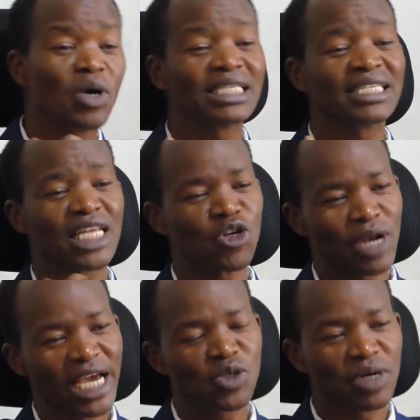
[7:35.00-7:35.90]
What is it
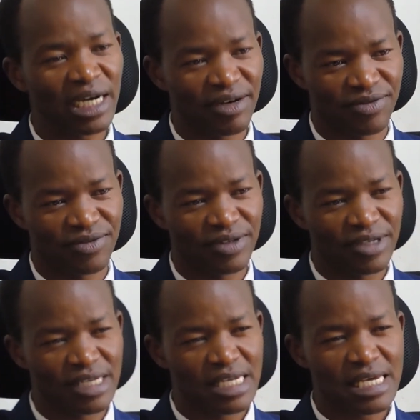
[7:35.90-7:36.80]
that you'd like to have?
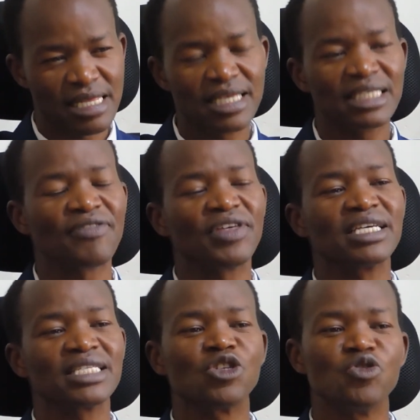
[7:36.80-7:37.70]
These are
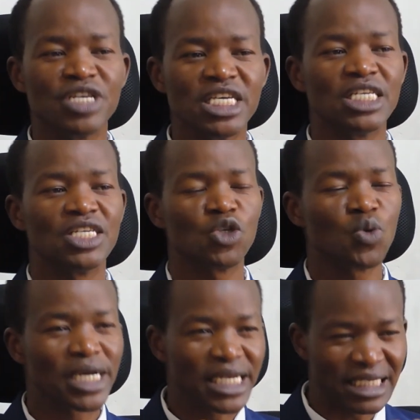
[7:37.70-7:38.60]
things that you need
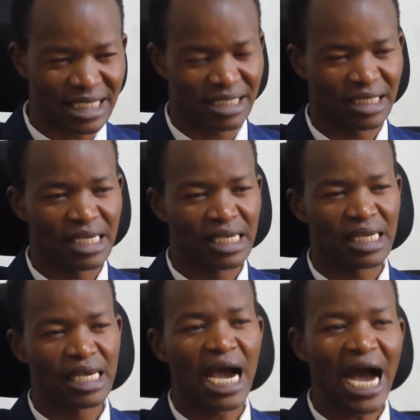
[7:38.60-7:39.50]
to list
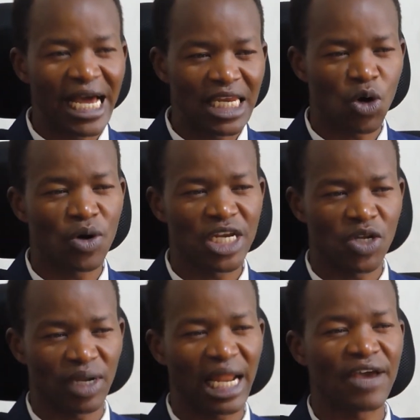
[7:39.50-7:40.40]
early
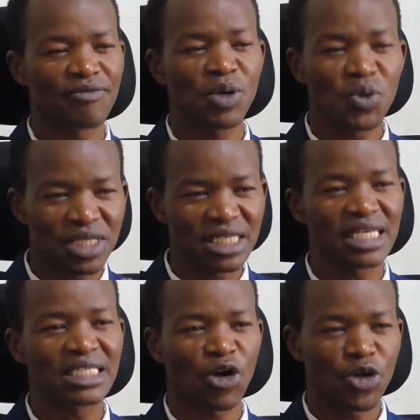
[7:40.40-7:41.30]
on in your life because
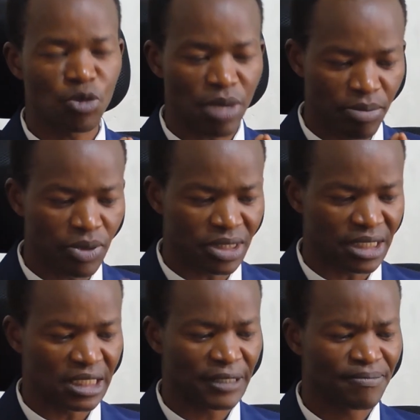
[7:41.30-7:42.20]
these things are going to be
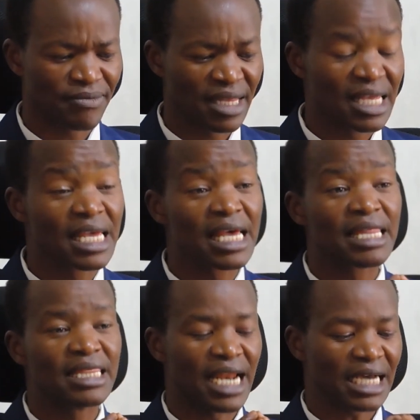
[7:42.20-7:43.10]
important.
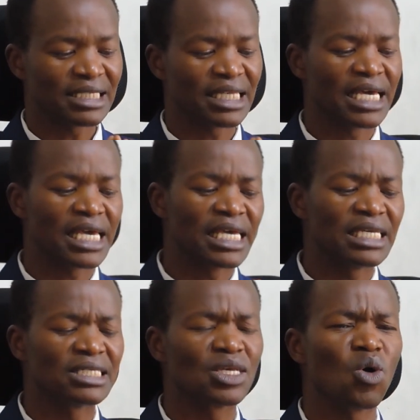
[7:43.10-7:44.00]
The next thing
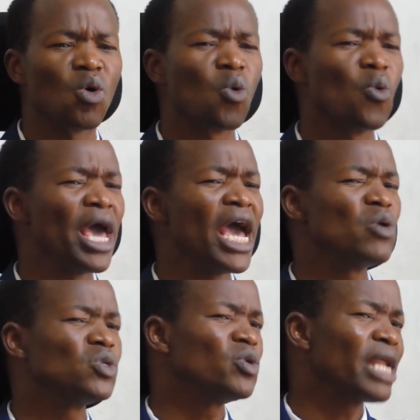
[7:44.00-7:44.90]
is,
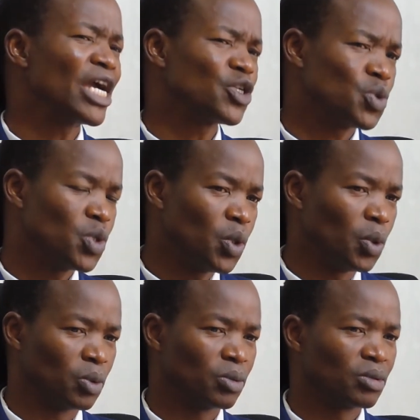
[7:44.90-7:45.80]
where would you like to
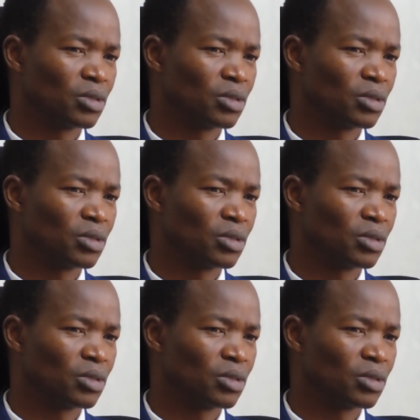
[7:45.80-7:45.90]
go?